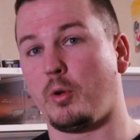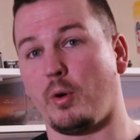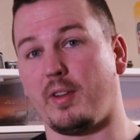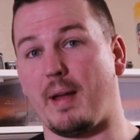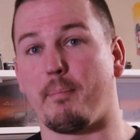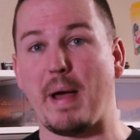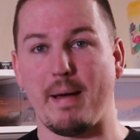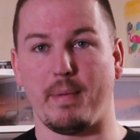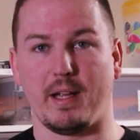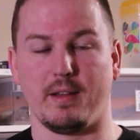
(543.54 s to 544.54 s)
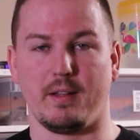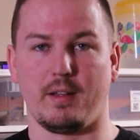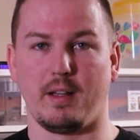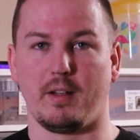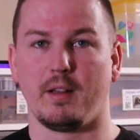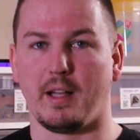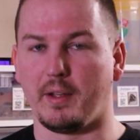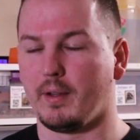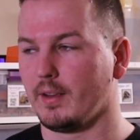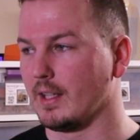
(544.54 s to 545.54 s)
towards that Batman,
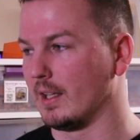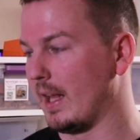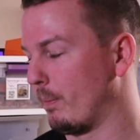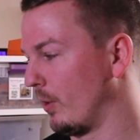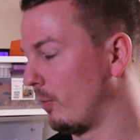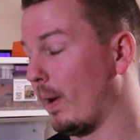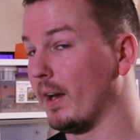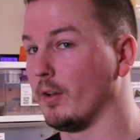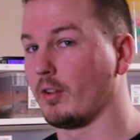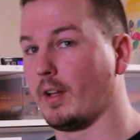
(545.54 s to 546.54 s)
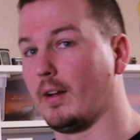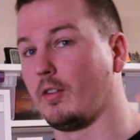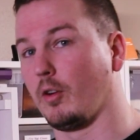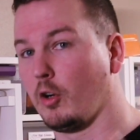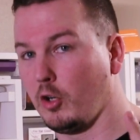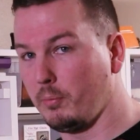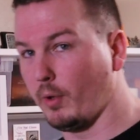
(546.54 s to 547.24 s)
the leopard Spot Nose clown. So her